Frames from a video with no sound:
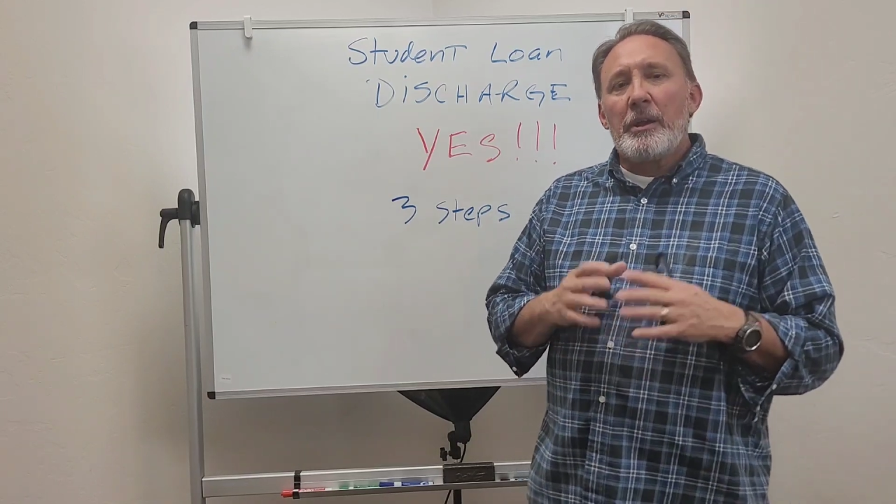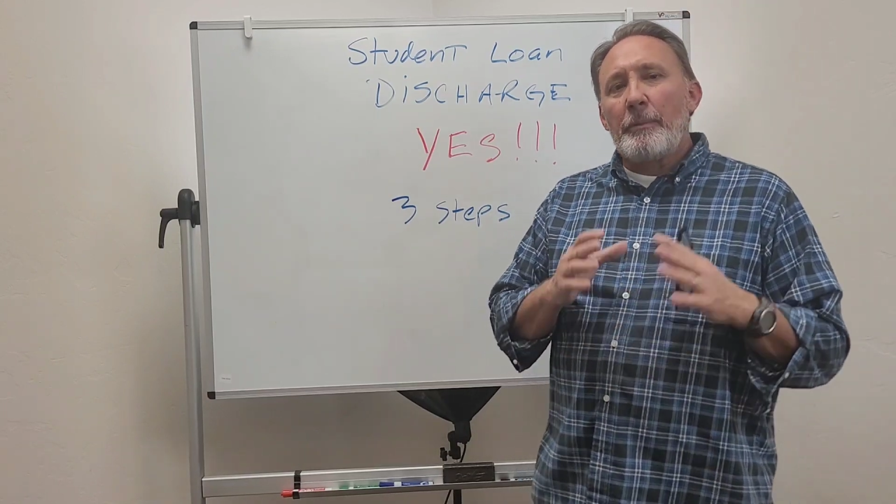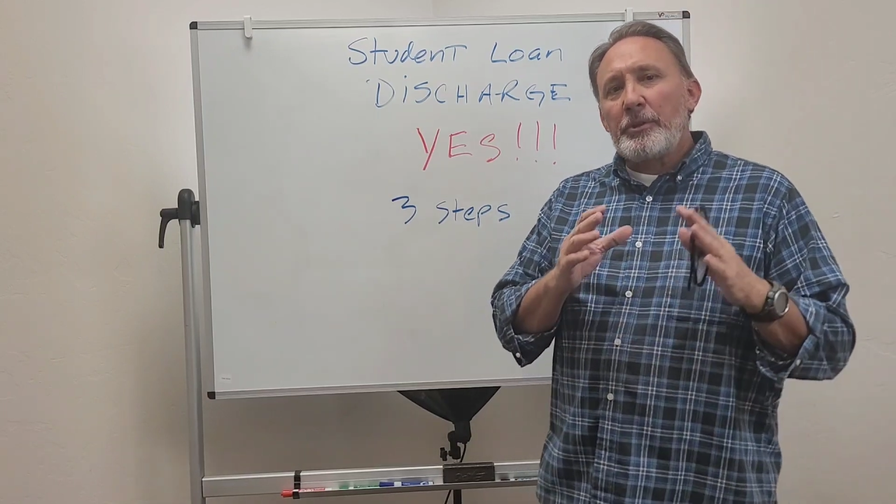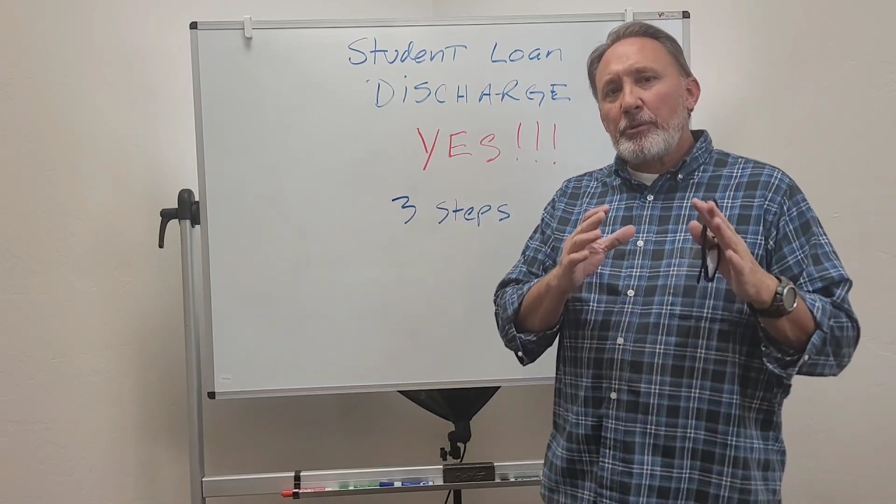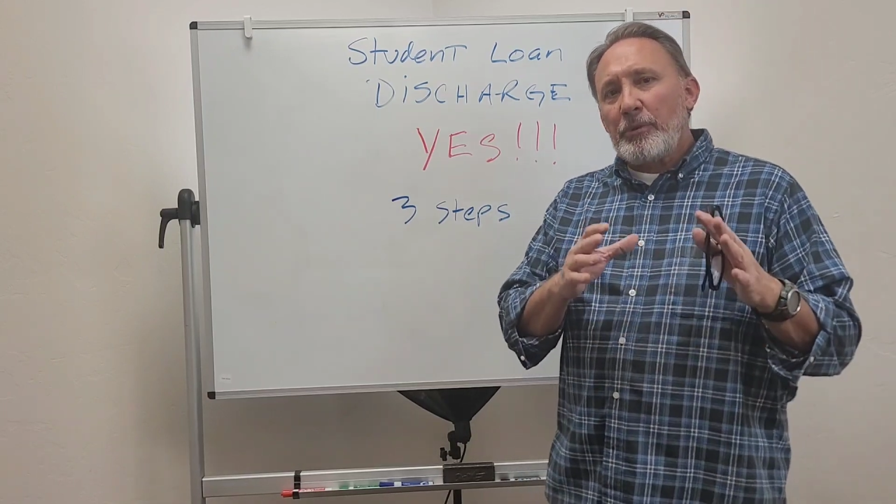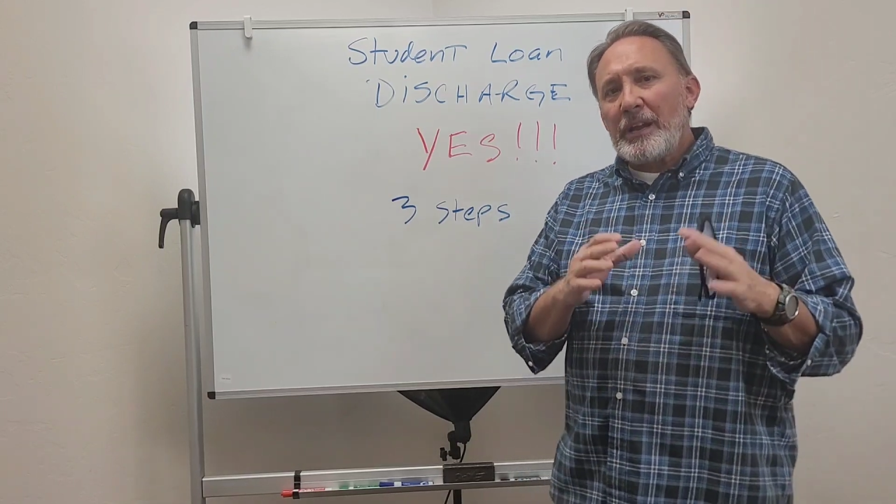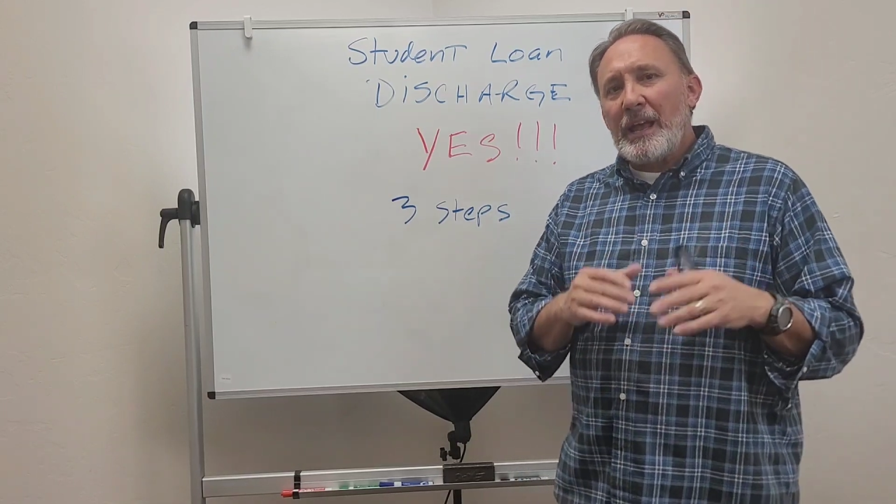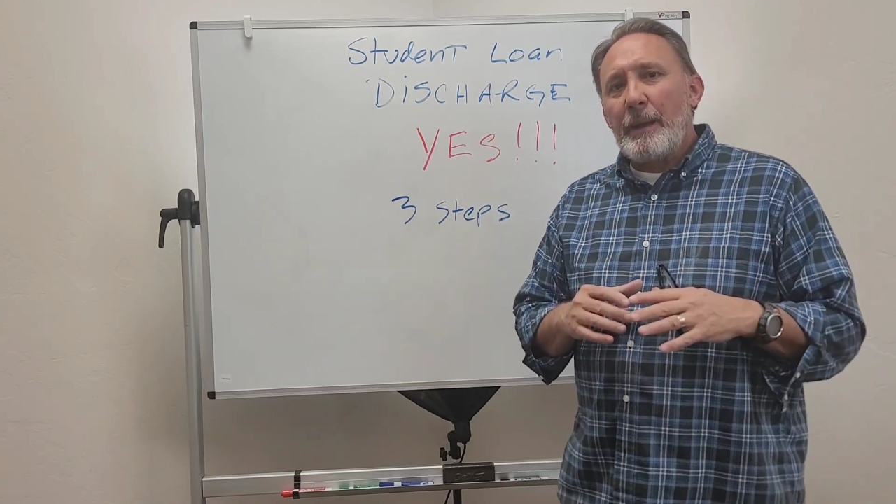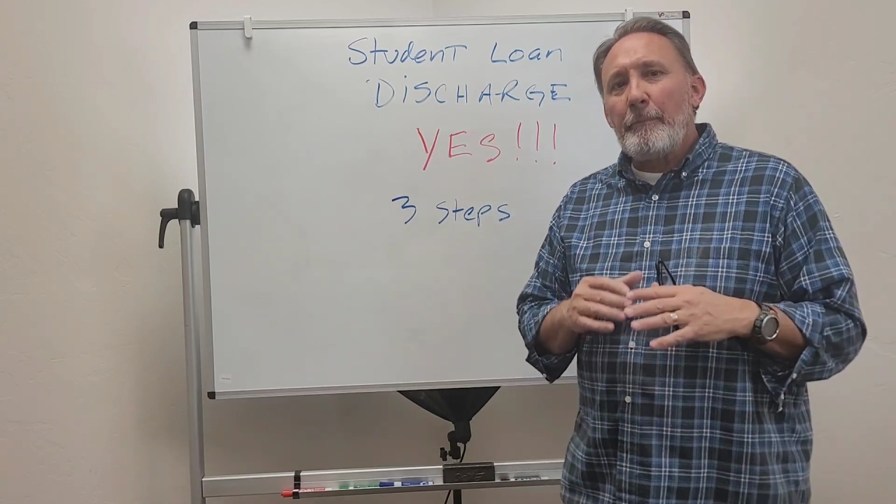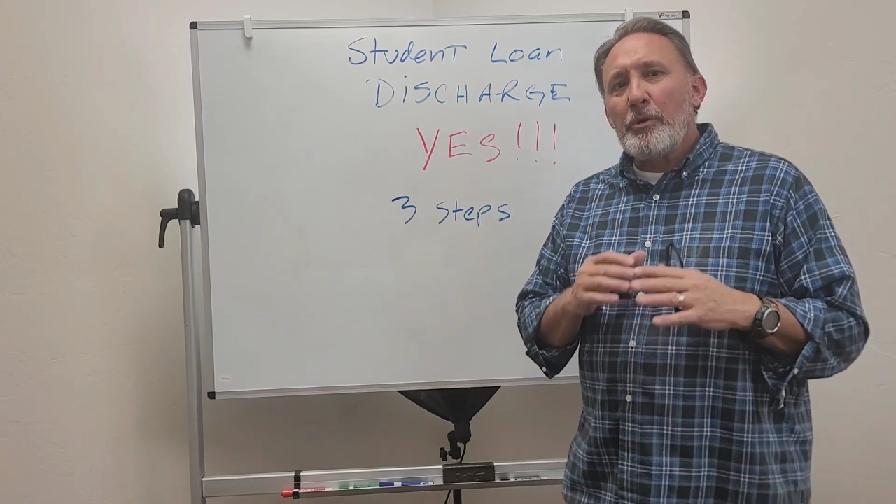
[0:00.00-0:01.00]
Number
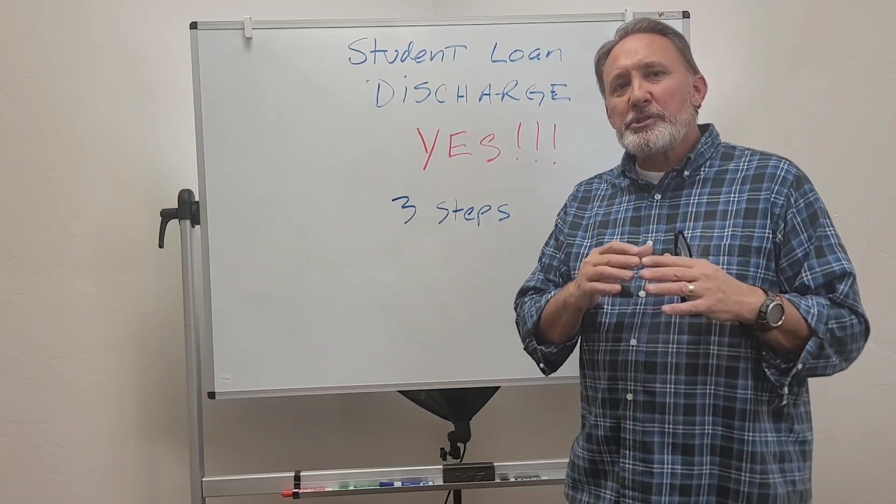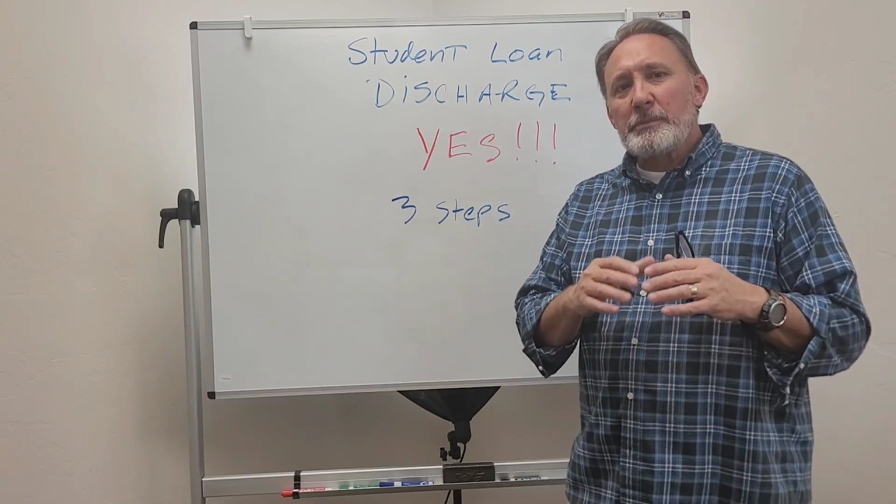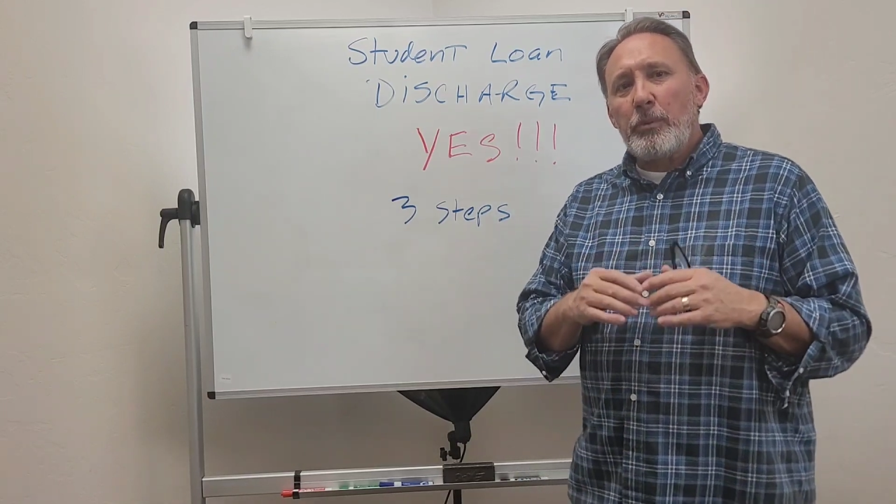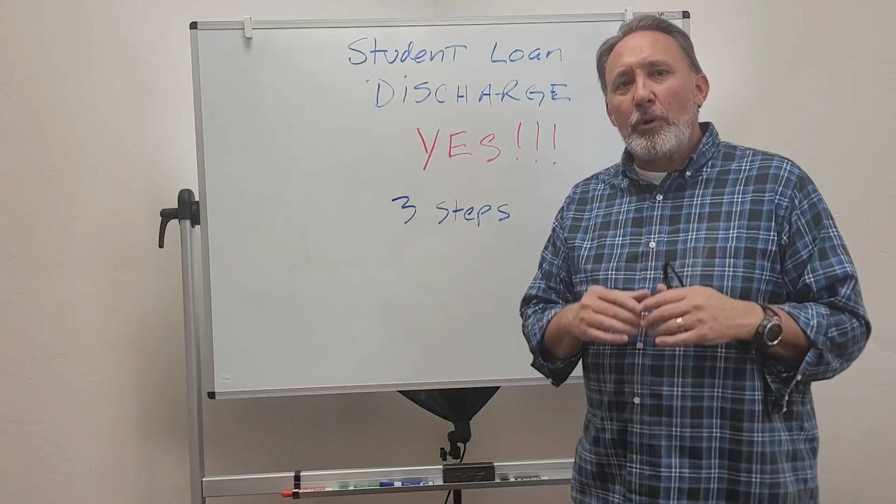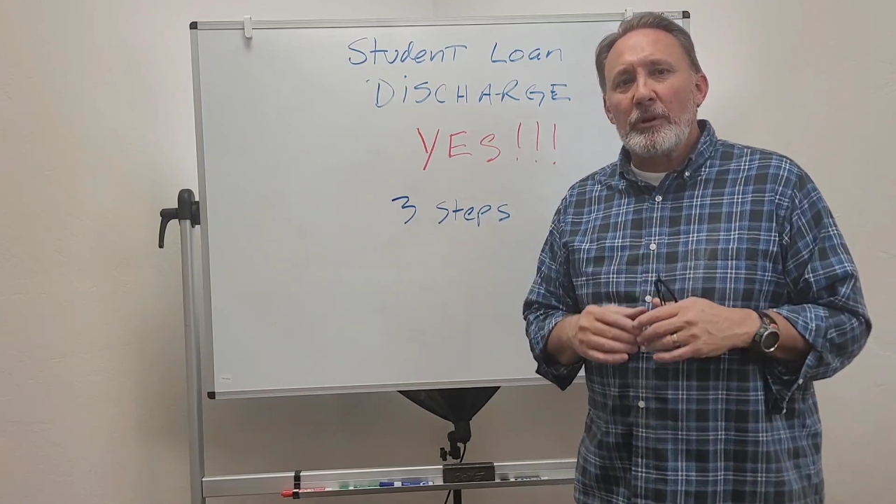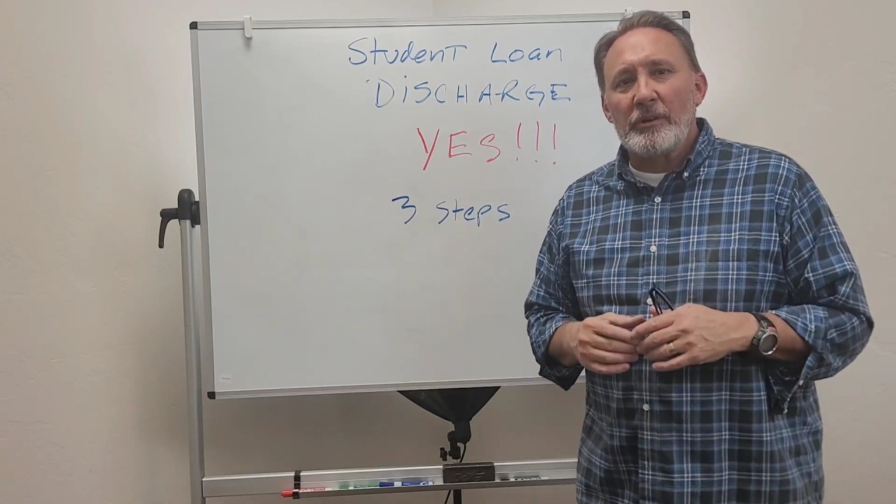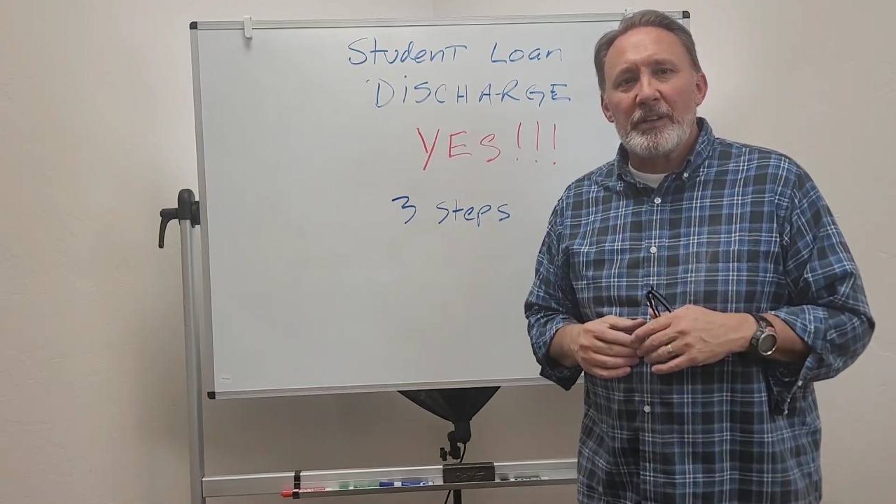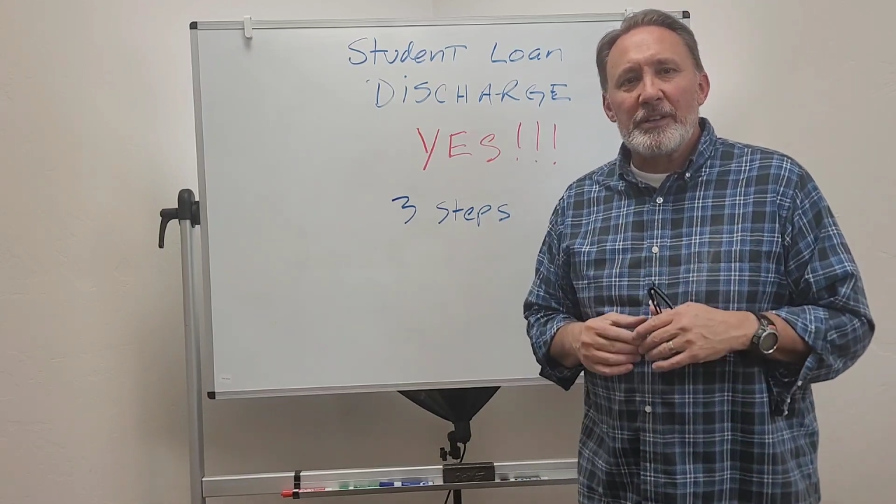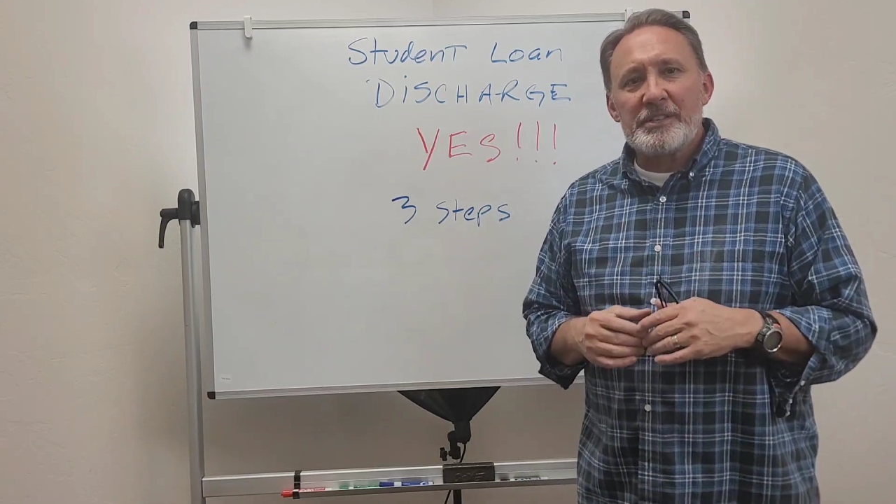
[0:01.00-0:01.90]
three, and most importantly,